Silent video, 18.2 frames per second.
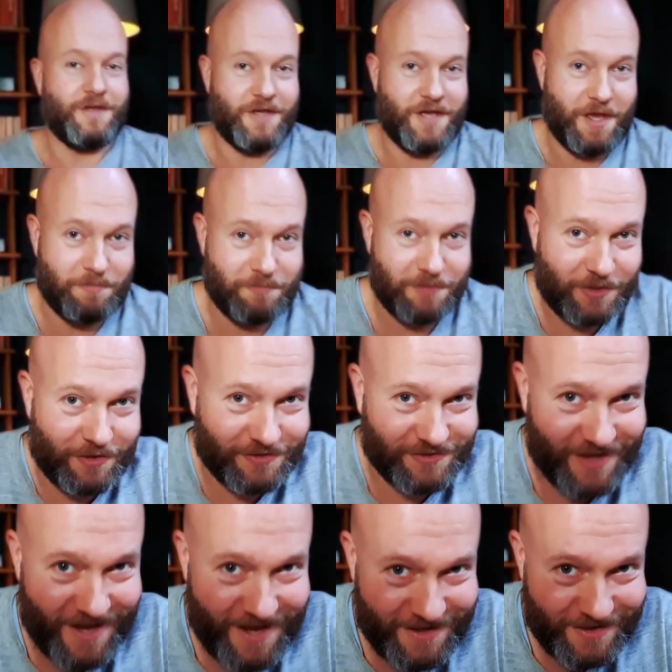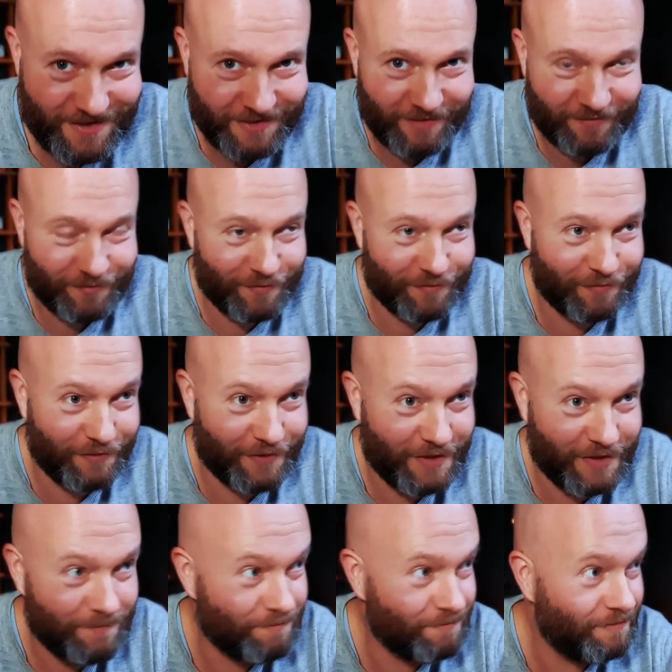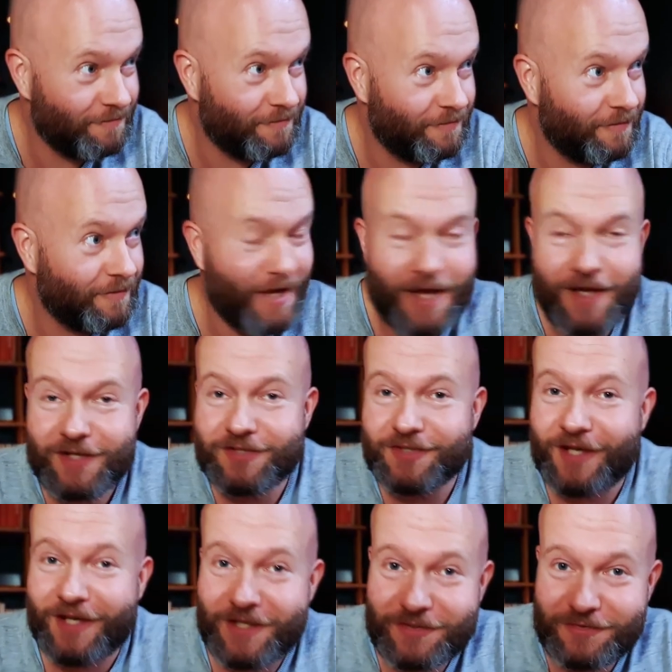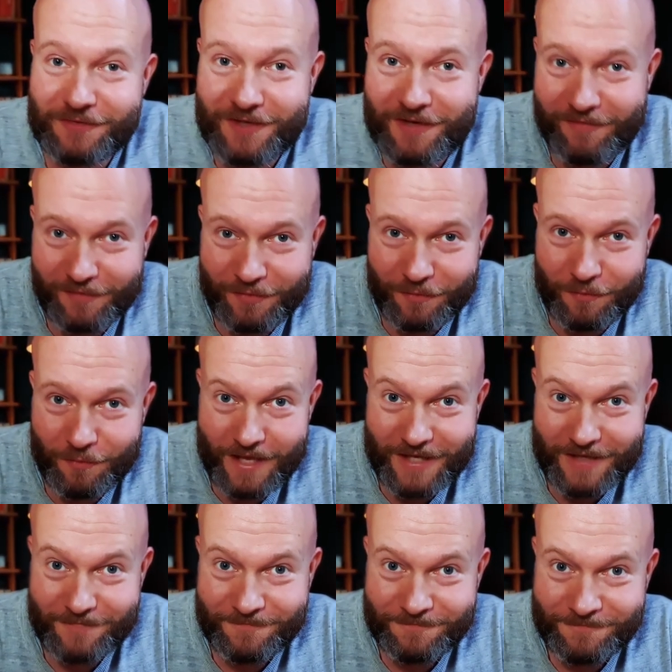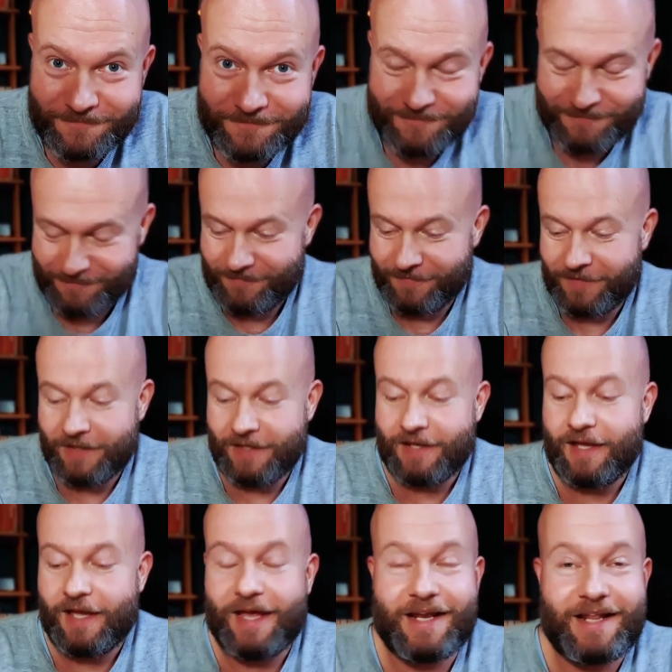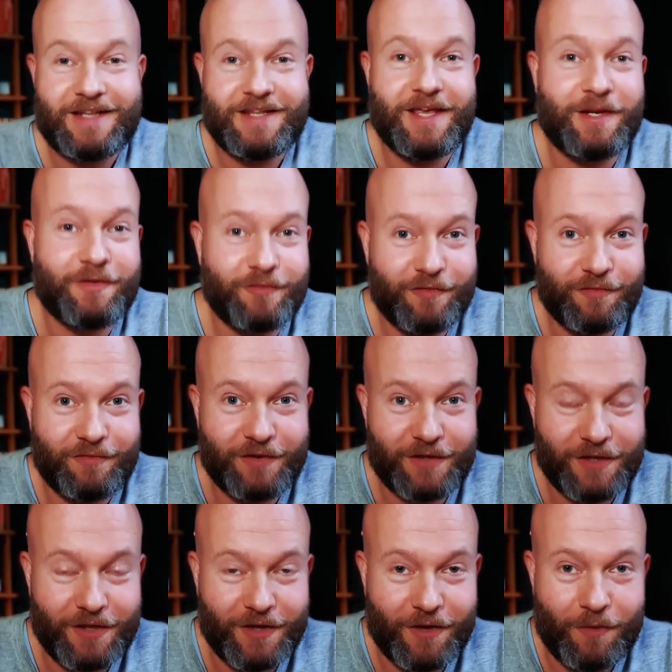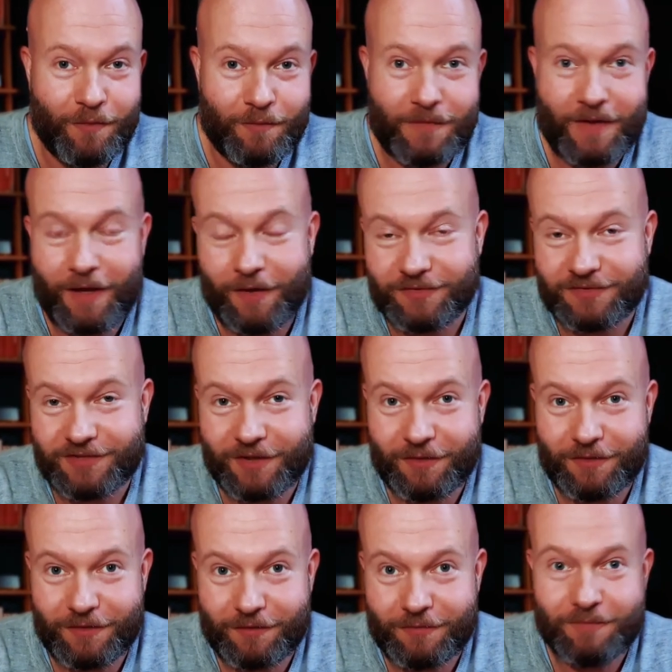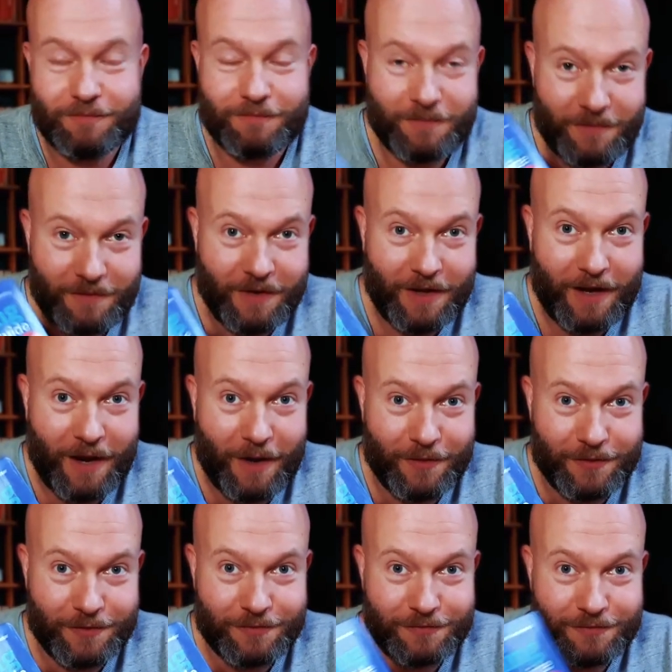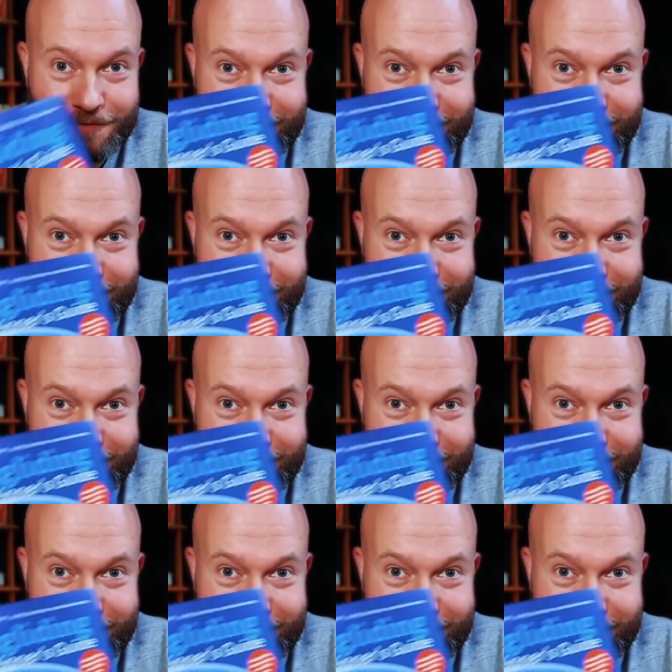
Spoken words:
And because I got it for free, I decided to give it away. And at the end of the video, I'll tell you how you